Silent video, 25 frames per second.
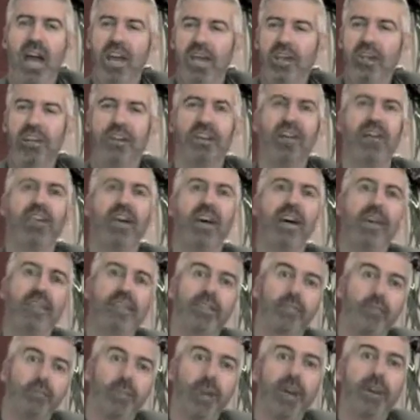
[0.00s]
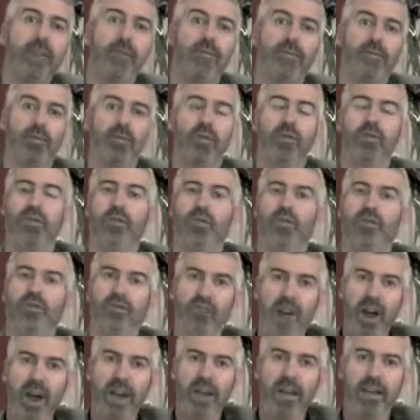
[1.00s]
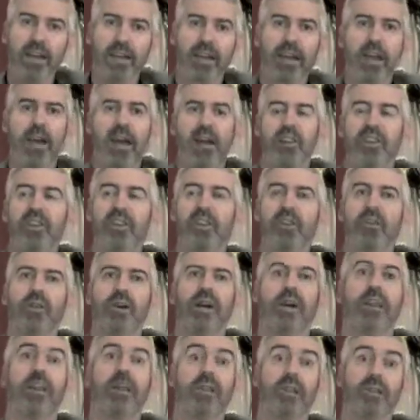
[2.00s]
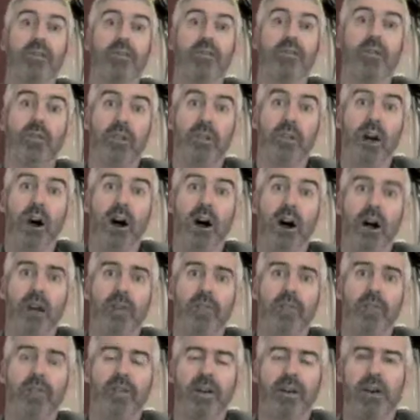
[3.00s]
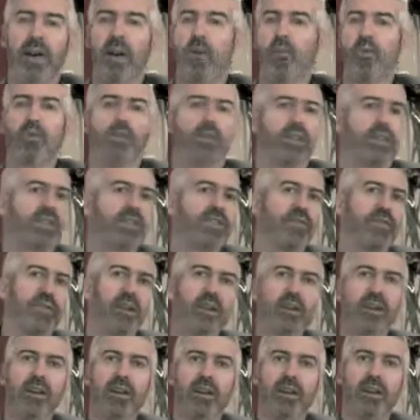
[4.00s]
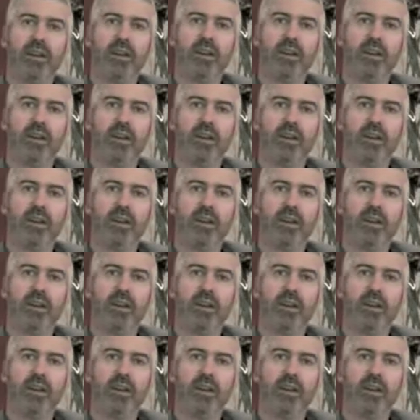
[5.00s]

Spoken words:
You can take the metaphor of the training to go out and live your life with less fear,